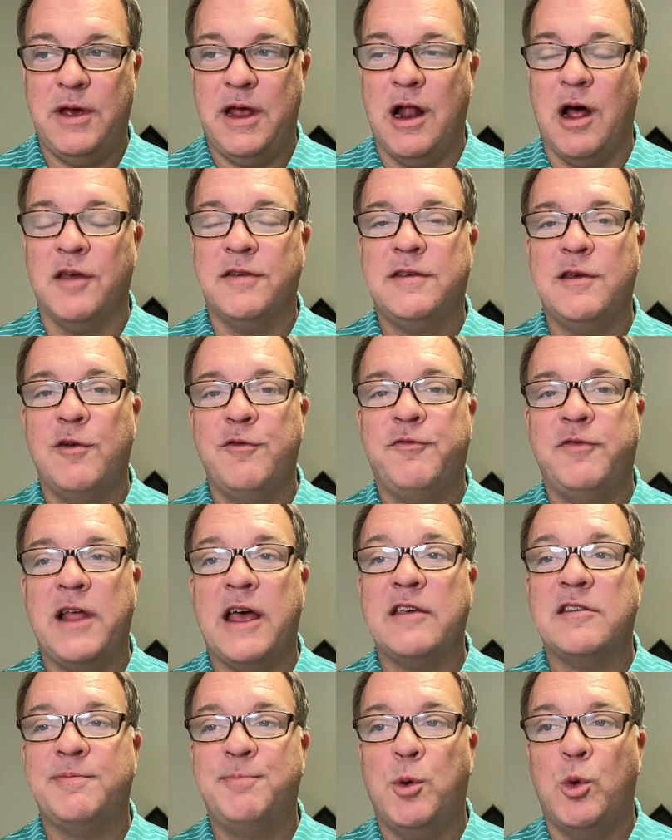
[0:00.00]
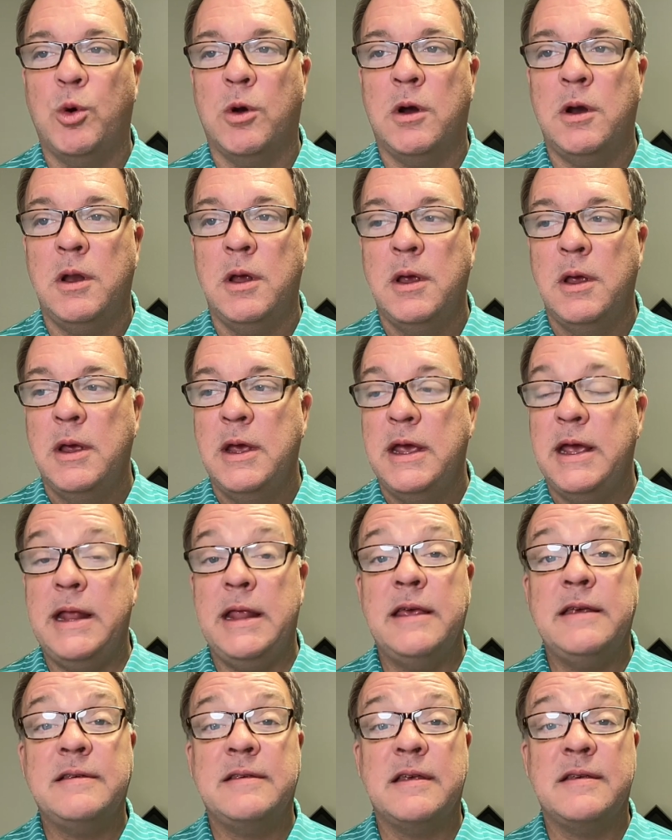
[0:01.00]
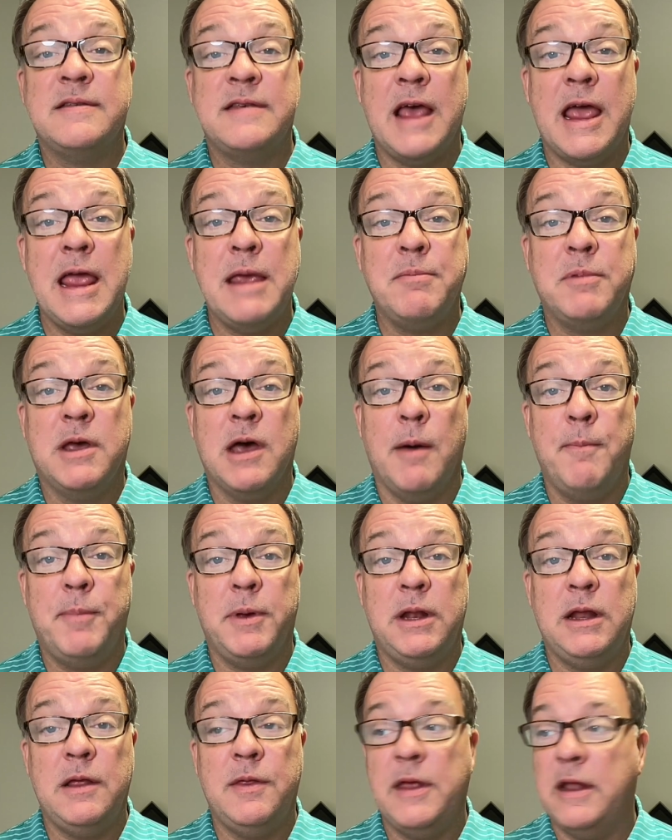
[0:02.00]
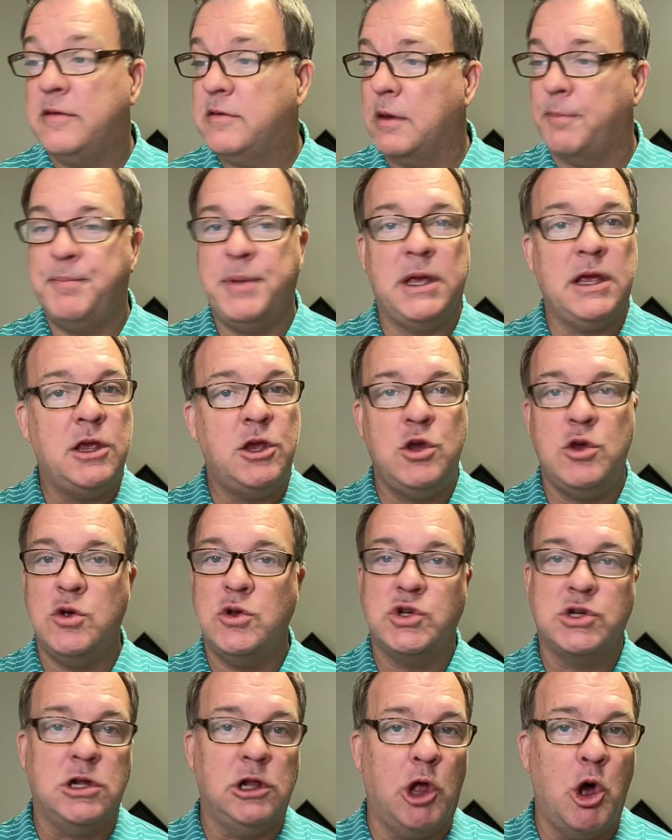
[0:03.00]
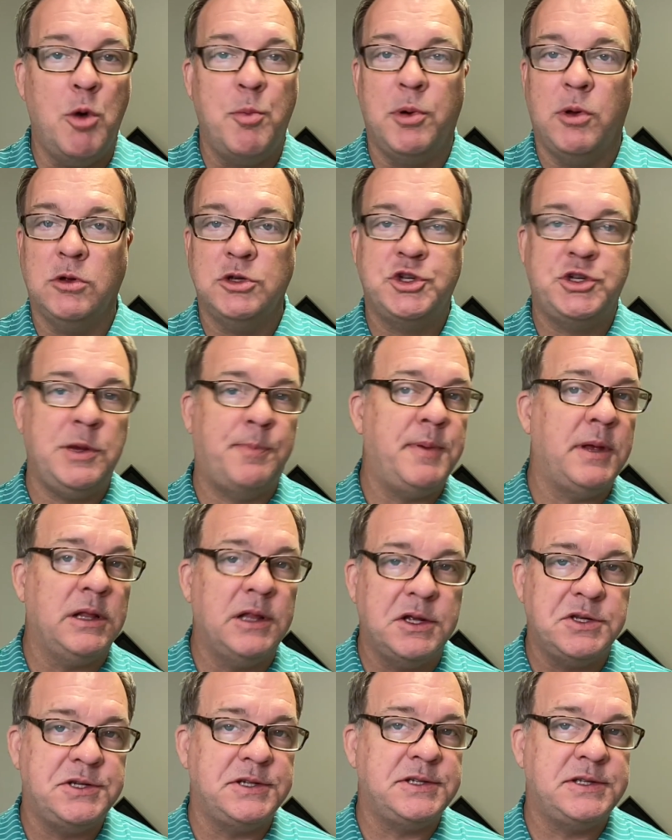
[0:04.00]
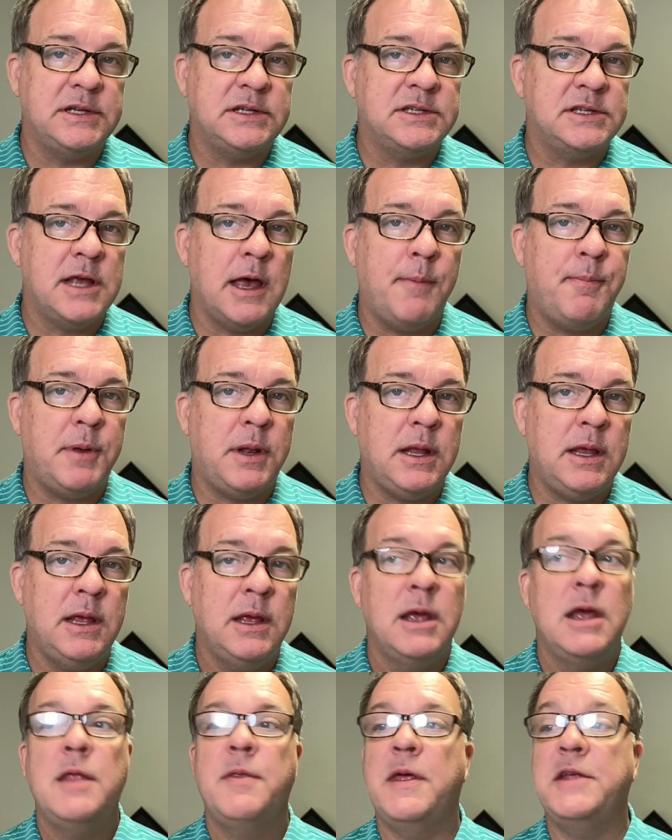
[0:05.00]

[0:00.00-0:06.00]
And also Flexport, it is the same company that's a big, huge global shipping logistics company.